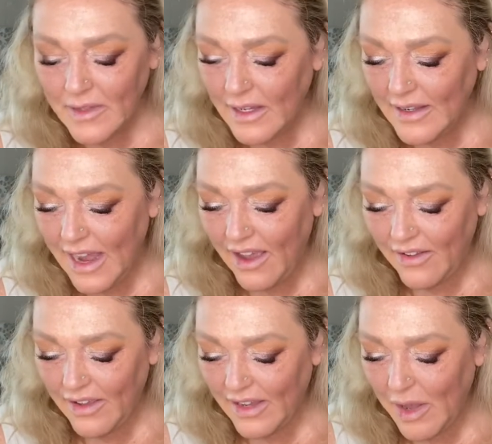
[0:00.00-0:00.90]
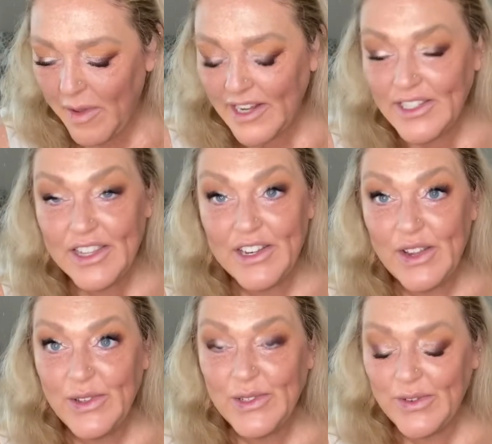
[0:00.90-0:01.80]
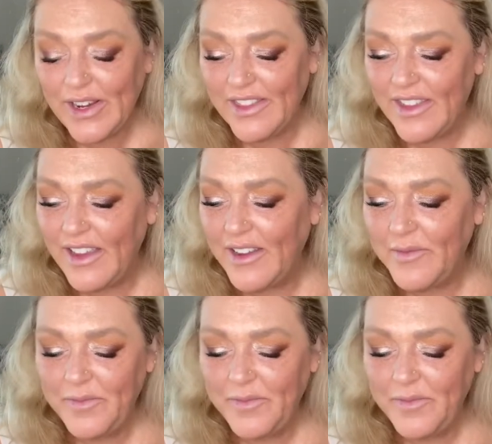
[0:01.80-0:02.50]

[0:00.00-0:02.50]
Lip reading: Now go back to the nose ring thing.